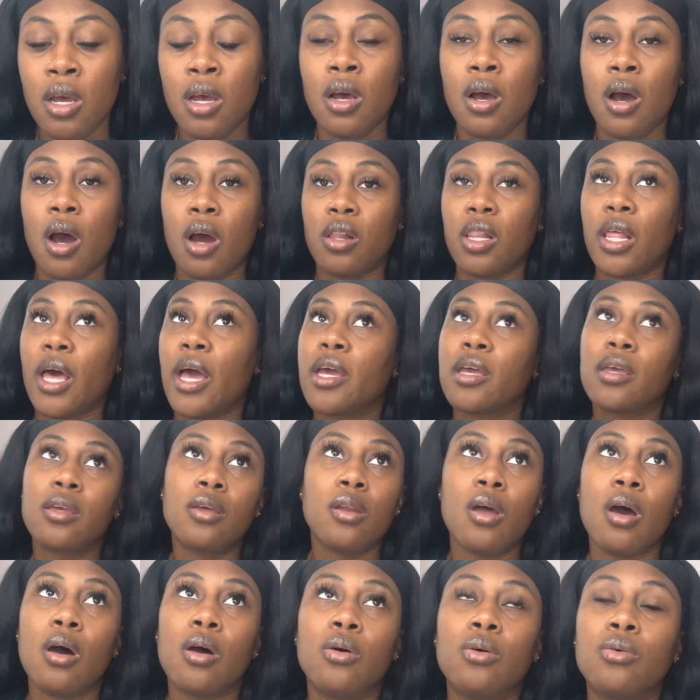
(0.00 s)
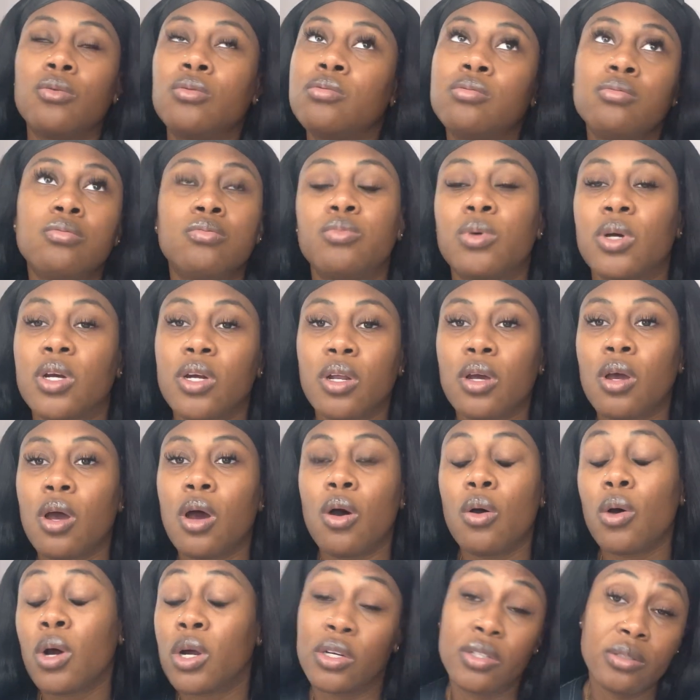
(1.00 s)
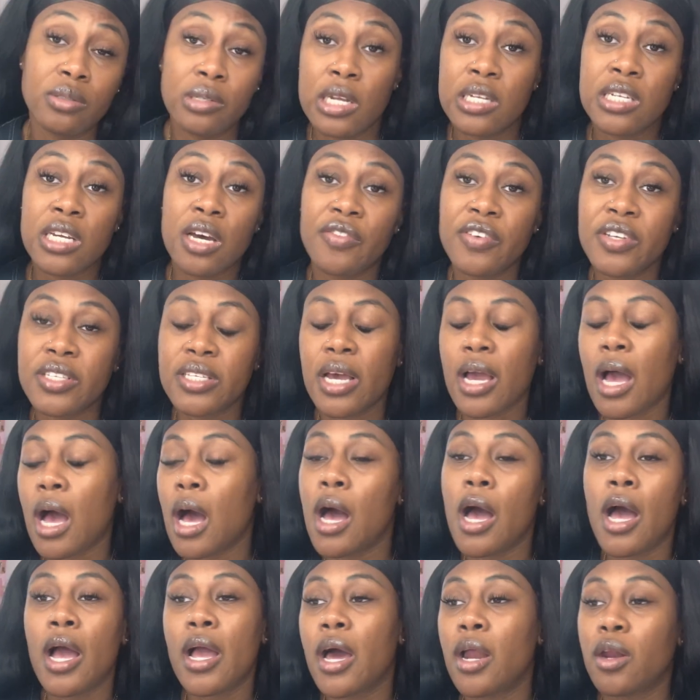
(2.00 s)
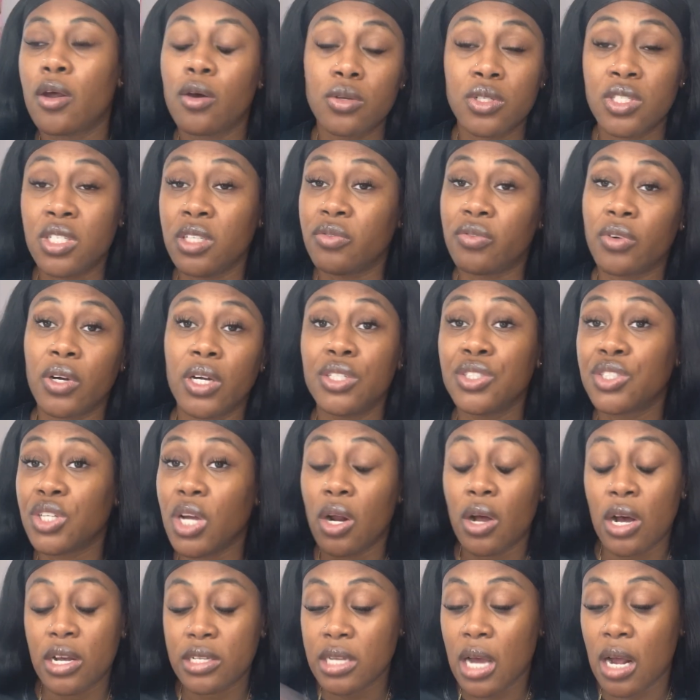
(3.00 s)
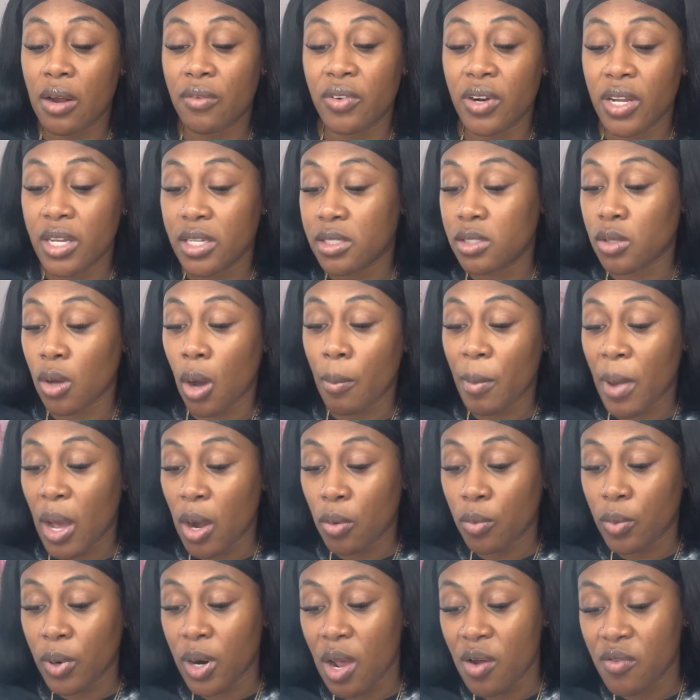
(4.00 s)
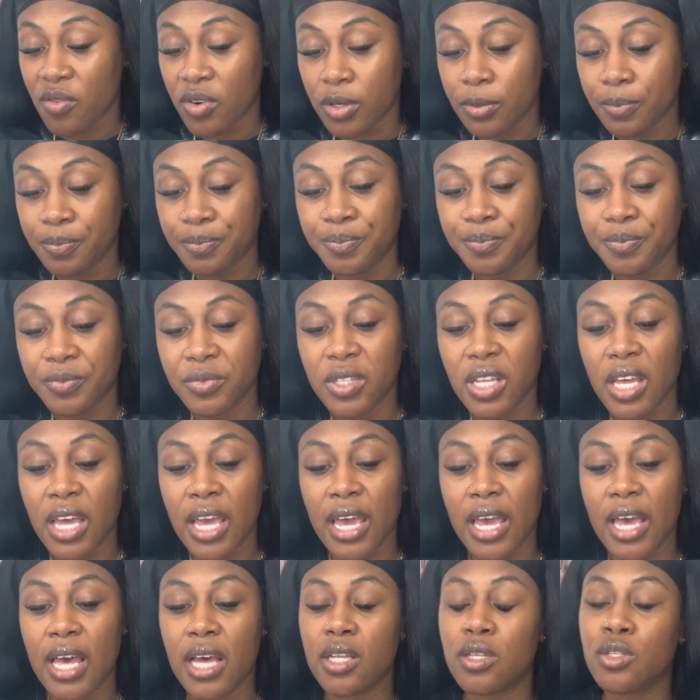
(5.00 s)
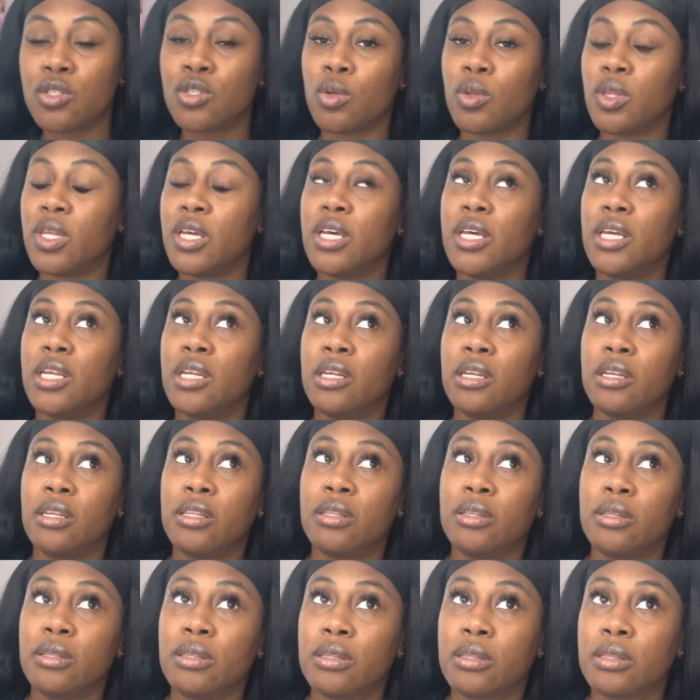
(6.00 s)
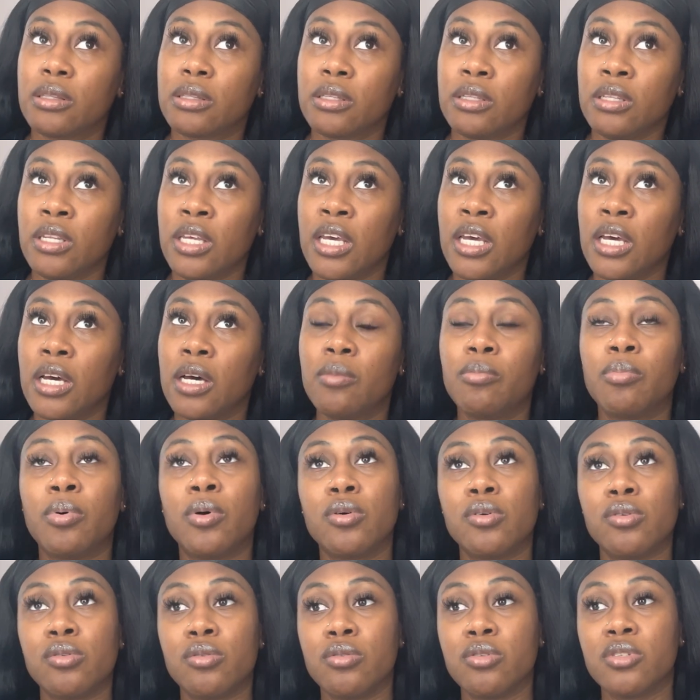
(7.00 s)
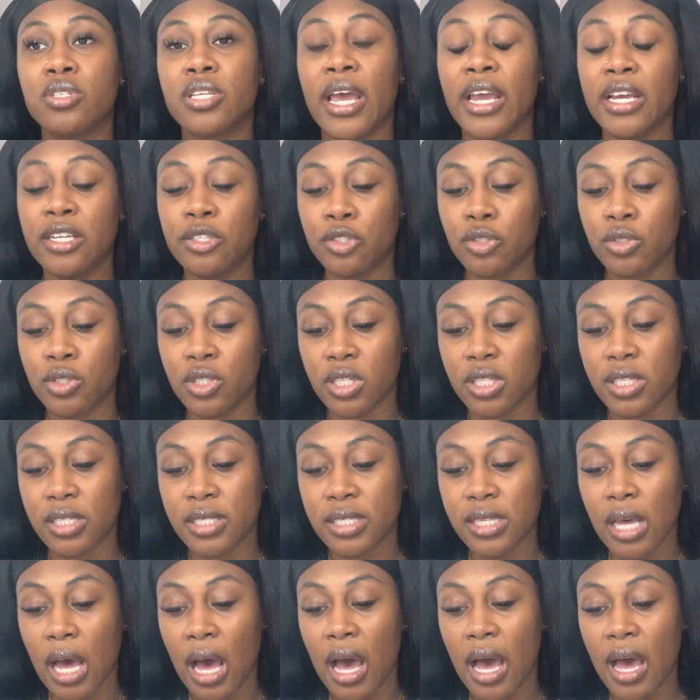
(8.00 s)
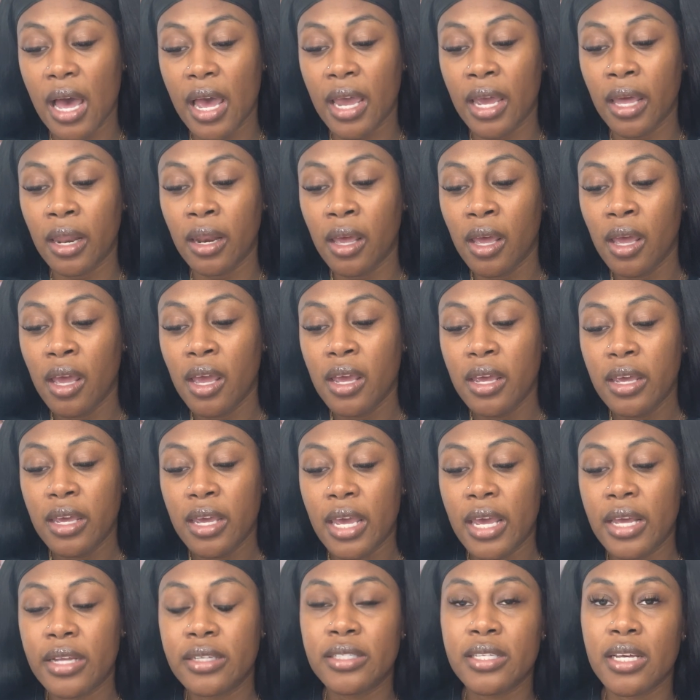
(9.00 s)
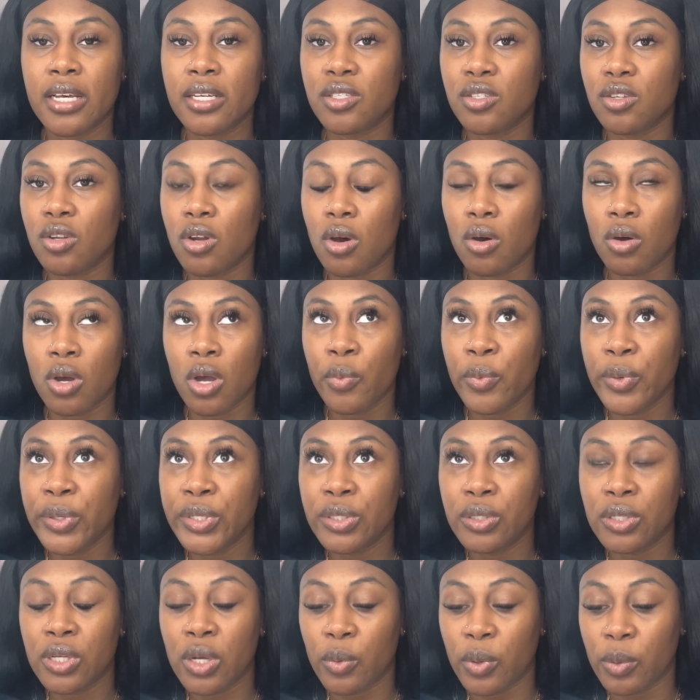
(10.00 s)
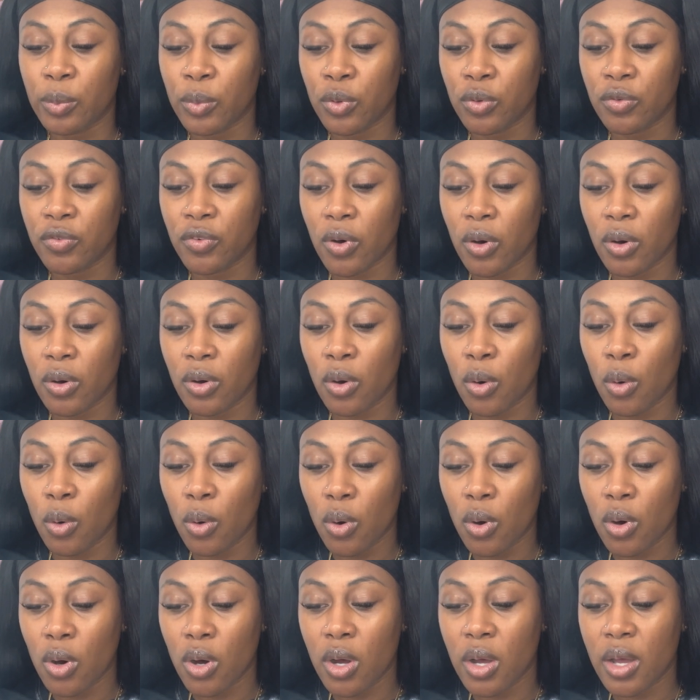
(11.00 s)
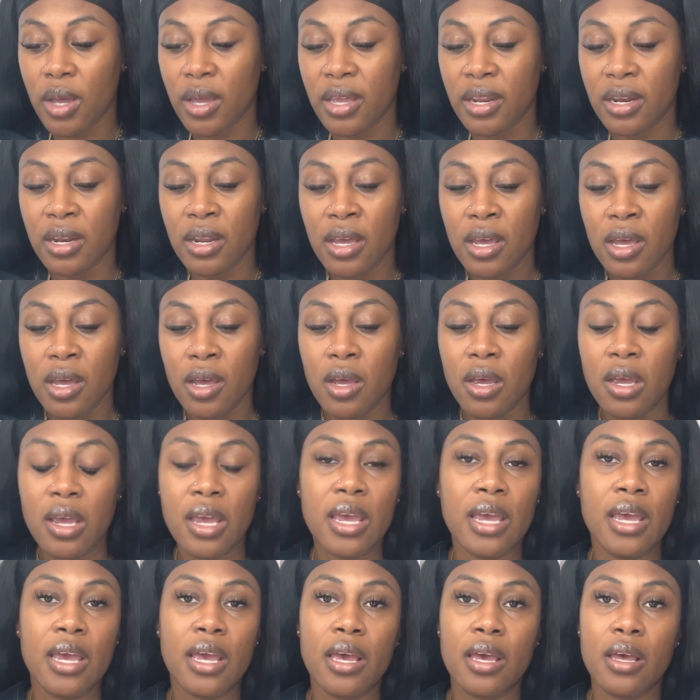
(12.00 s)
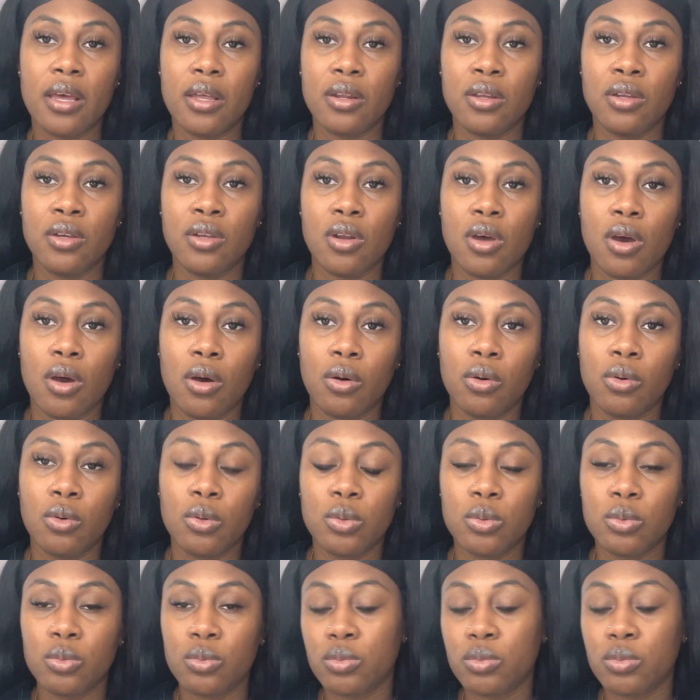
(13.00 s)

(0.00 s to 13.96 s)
are like, you know, we're gonna go, or Duffy's like, I gotta go see French. I don't have time for this, so I'm out, whatever. And so then Nia pulls Angel to the side and says, you know, can we move on? And, you know,